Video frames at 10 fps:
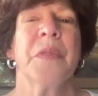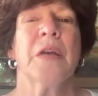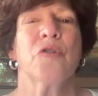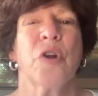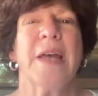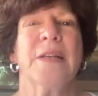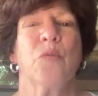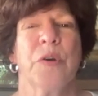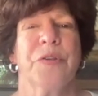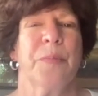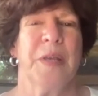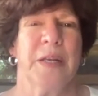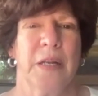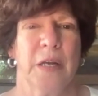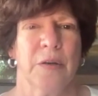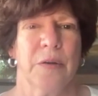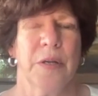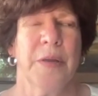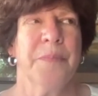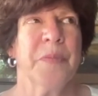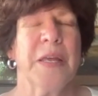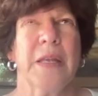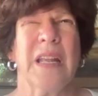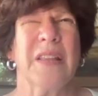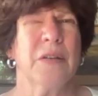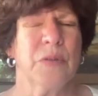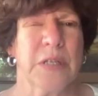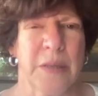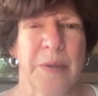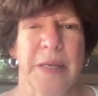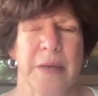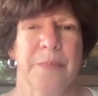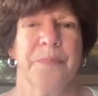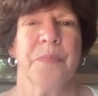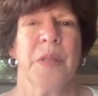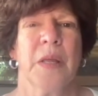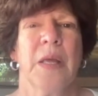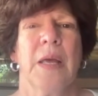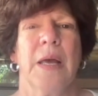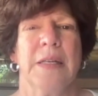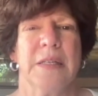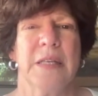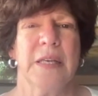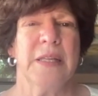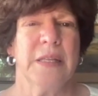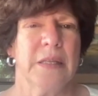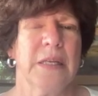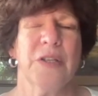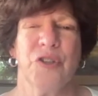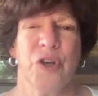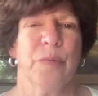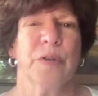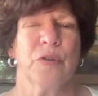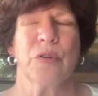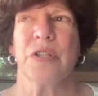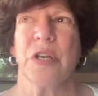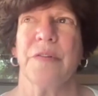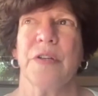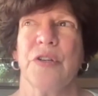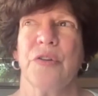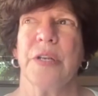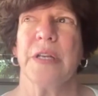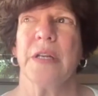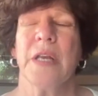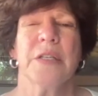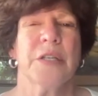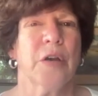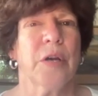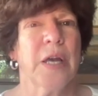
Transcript: trained with the PLO in, I think it was Libya, under either the East Germans or the Soviet Union. So